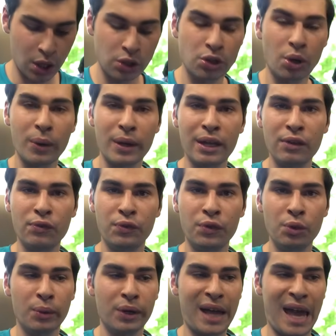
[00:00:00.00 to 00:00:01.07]
So if
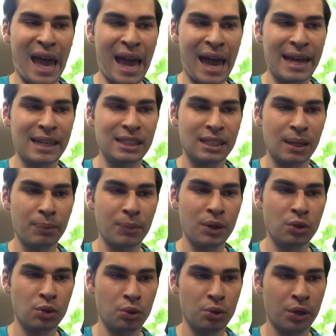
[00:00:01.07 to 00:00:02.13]
you were to add
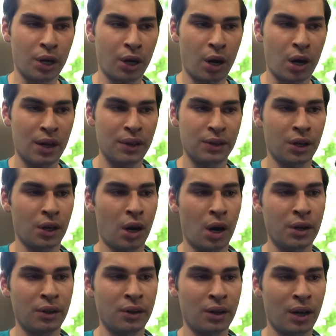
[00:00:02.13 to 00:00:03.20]
something to your car that the
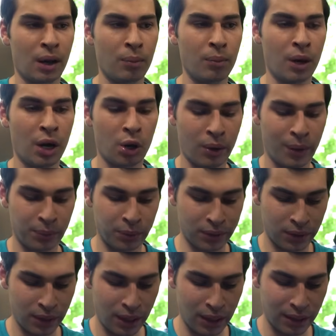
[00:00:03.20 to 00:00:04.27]
car didn't come equipped
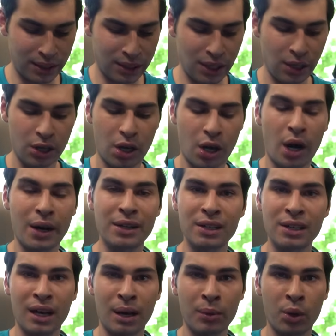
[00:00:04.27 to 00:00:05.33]
with, let's say your car
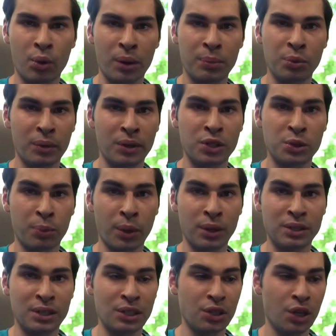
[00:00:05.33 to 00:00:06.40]
didn't come equipped with
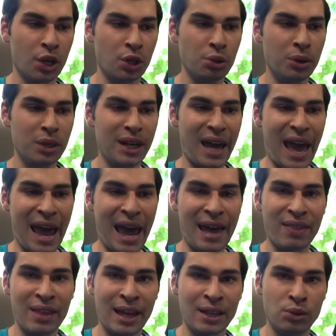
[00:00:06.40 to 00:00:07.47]
sports seats, you need to
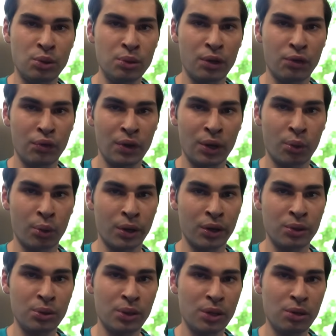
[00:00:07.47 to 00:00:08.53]
add that to your vehicle order.
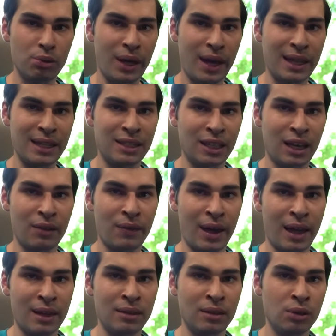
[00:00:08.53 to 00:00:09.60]
And you can do that inside of,
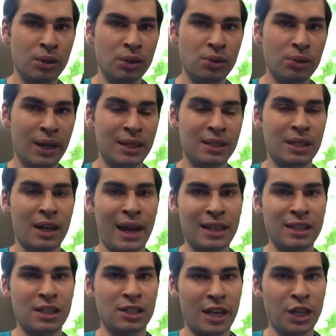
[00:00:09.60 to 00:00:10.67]
and you can do that inside of
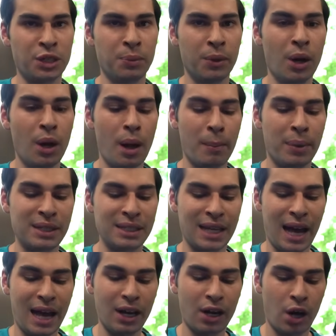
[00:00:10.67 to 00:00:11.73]
NCS Expert, but it's
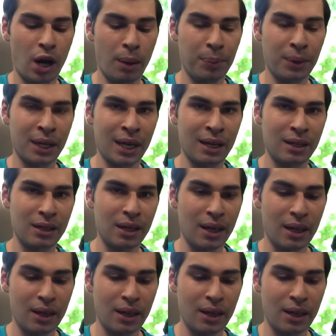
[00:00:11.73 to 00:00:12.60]
kind of complicated.